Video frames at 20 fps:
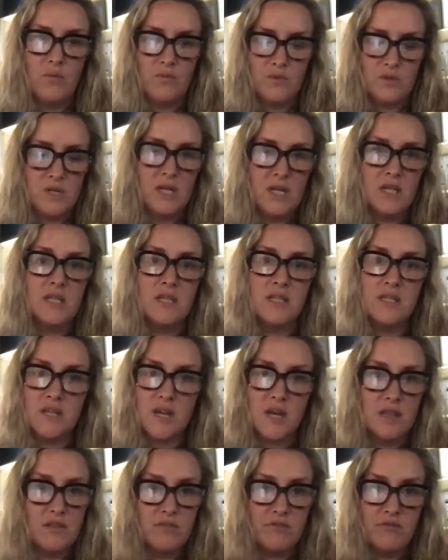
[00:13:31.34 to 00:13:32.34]
Decton's
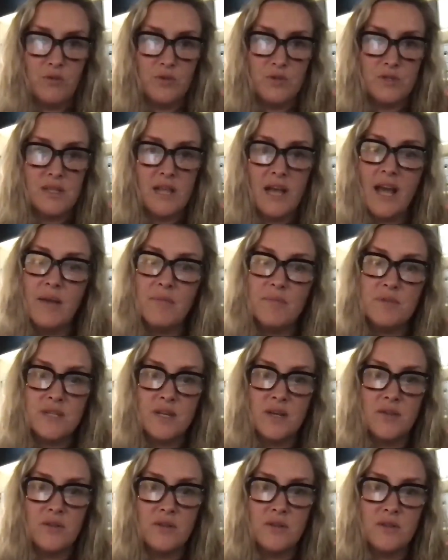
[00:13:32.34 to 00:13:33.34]
got the full slabs
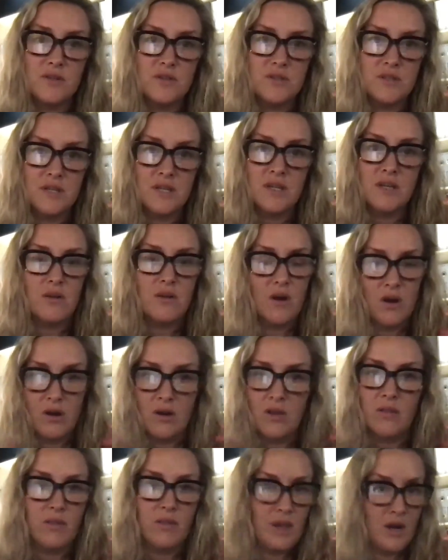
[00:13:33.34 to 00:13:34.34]
now that they're saying are
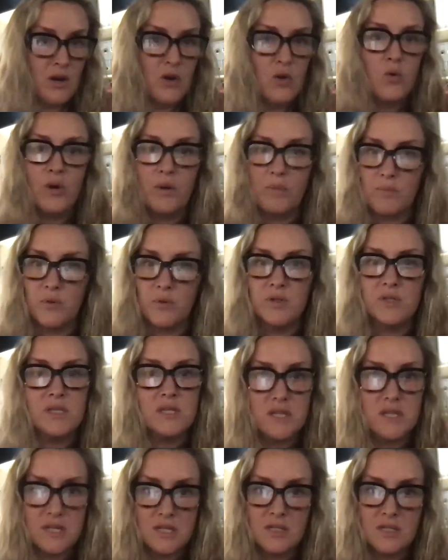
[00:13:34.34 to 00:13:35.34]
grip
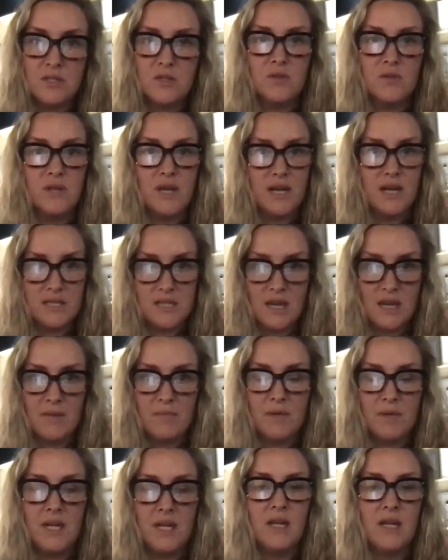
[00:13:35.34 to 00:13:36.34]
resistant. So that's
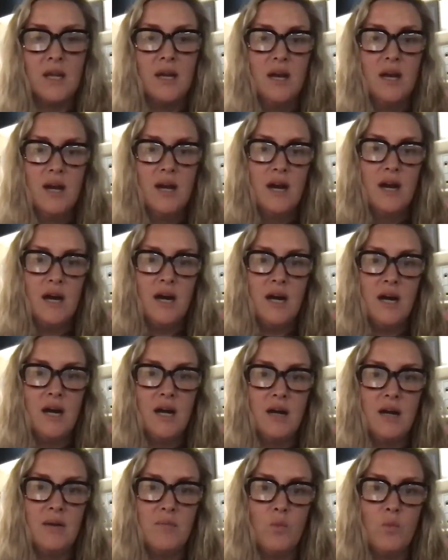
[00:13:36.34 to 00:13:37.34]
happening.
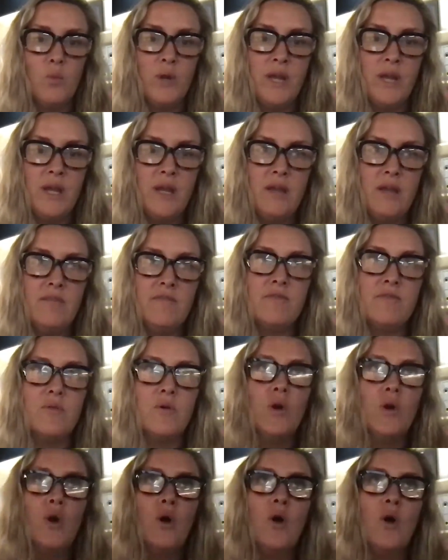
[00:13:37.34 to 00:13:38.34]
We've
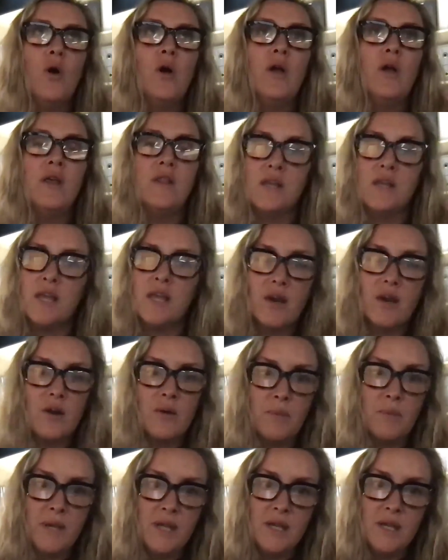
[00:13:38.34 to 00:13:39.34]
in the
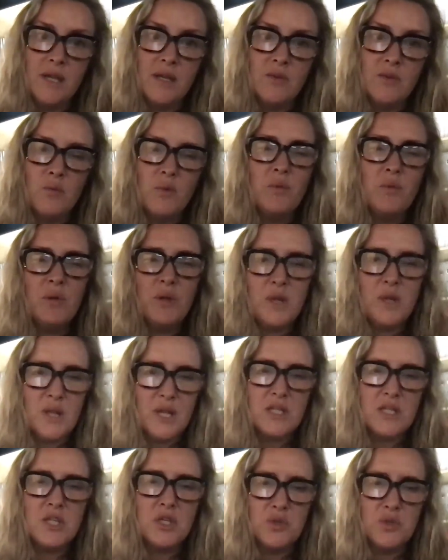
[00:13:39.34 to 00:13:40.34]
Caribbean, we really
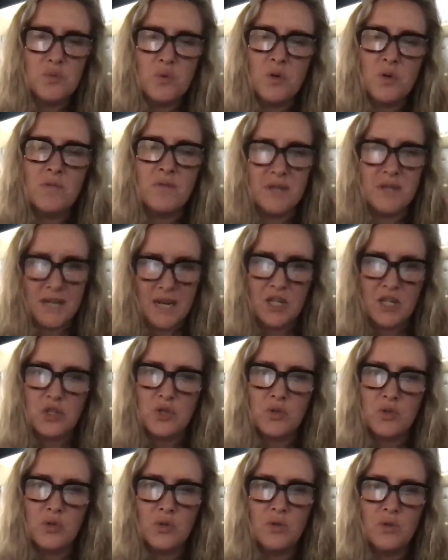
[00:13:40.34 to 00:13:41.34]
like to use more of the
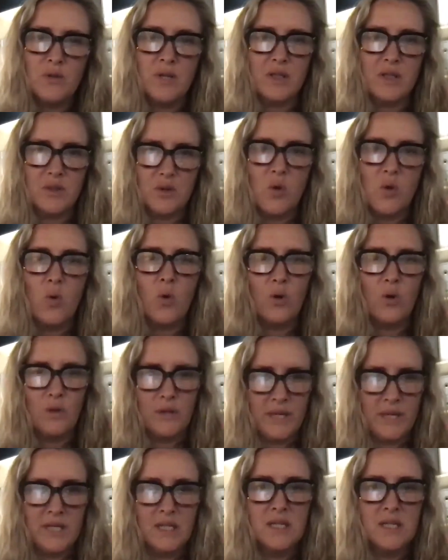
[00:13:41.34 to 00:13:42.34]
natural, like the
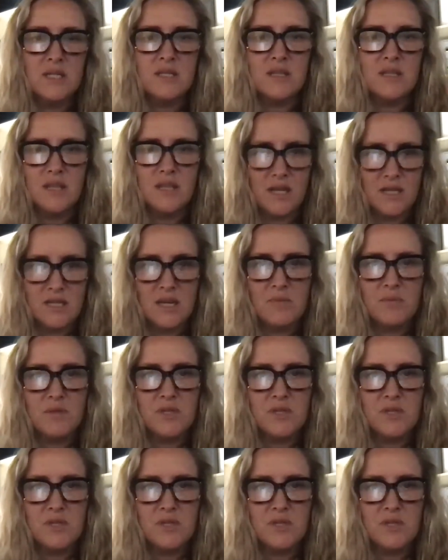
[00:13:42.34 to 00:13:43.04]
coralinas and that type of